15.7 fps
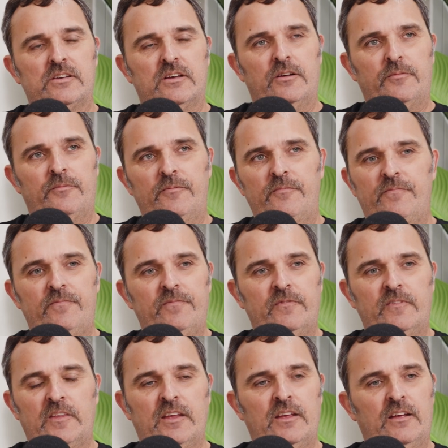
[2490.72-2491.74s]
a
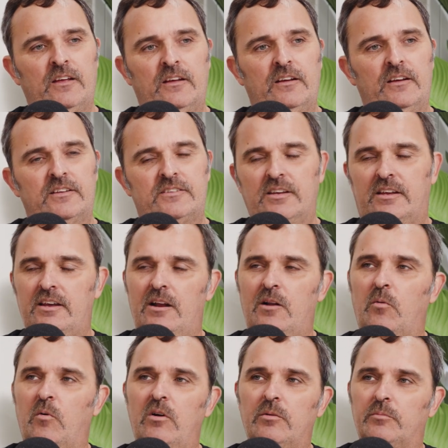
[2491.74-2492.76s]
can
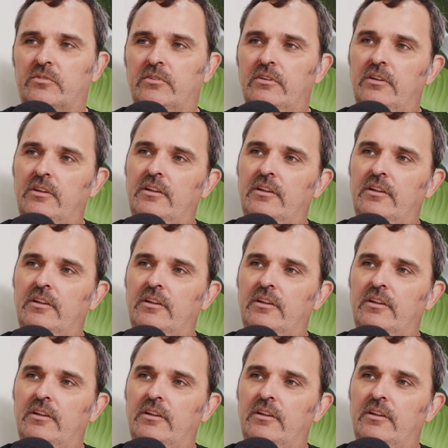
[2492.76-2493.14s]
of worms.